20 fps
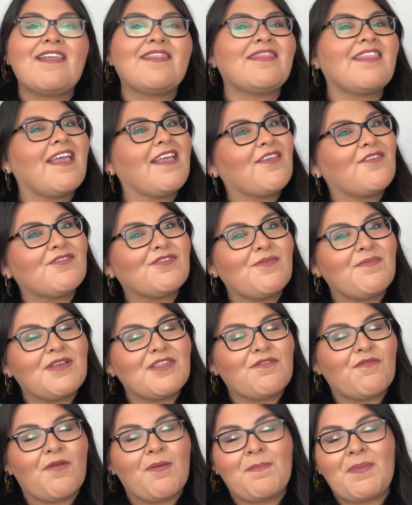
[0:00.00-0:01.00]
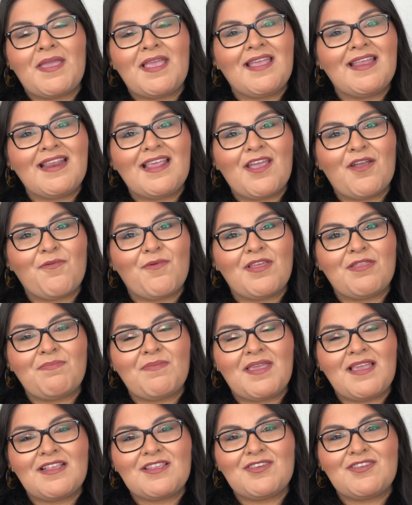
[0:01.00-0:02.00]
Thank you so much for being here with
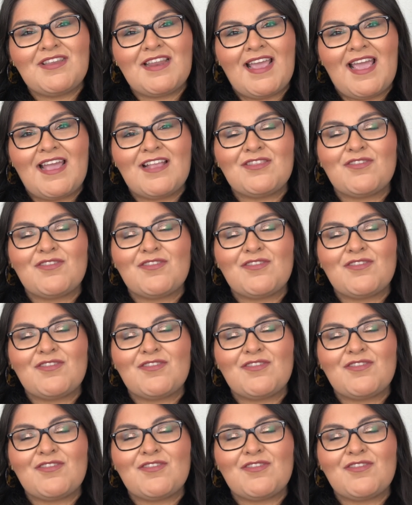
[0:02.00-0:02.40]
me today.